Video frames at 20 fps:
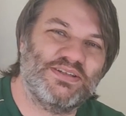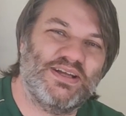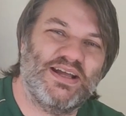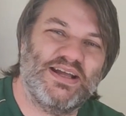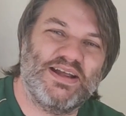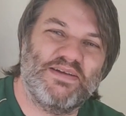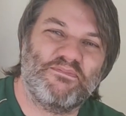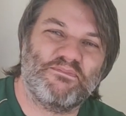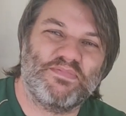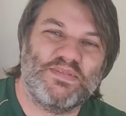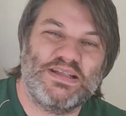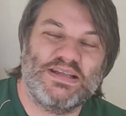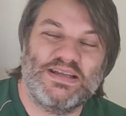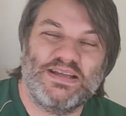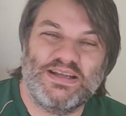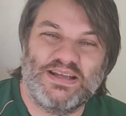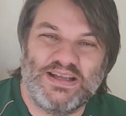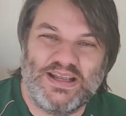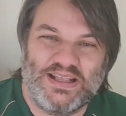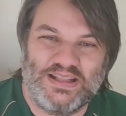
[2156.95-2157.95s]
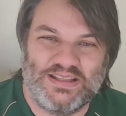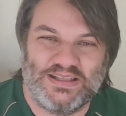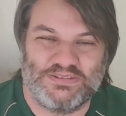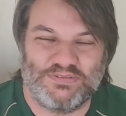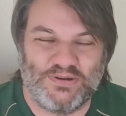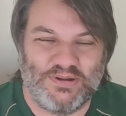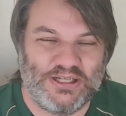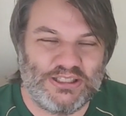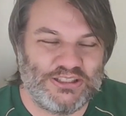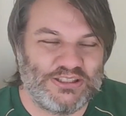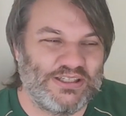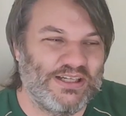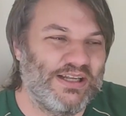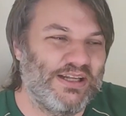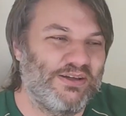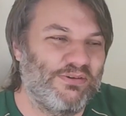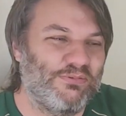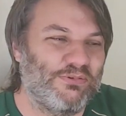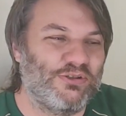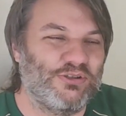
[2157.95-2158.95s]
Okay. Thanks very much,
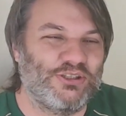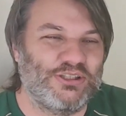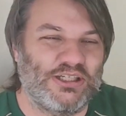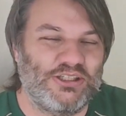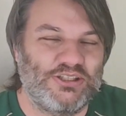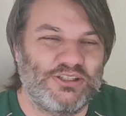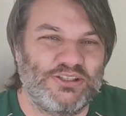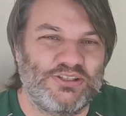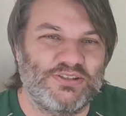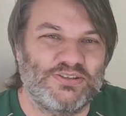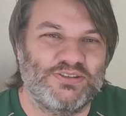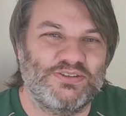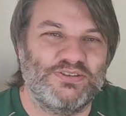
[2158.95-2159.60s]
and we'll chat to you soon.